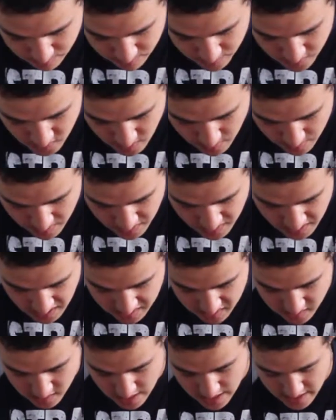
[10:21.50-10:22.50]
some thick
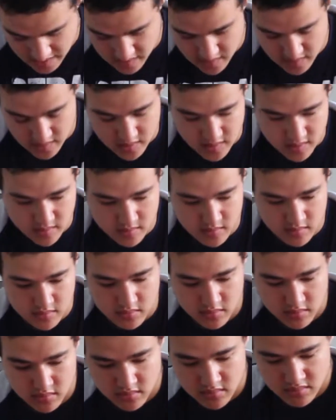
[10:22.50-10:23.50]
slices.
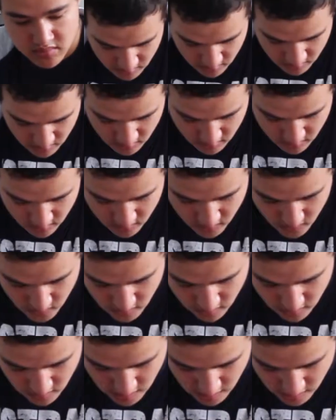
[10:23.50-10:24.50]

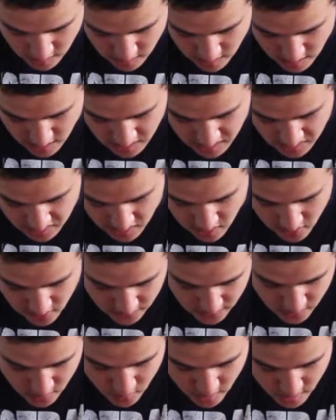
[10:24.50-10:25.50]
And you can cut this
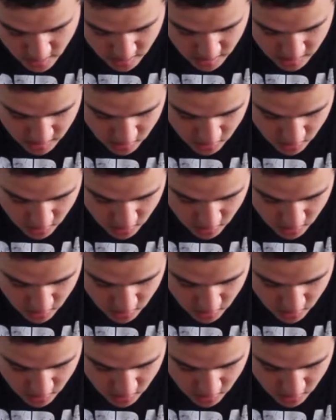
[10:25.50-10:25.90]
however you want. You can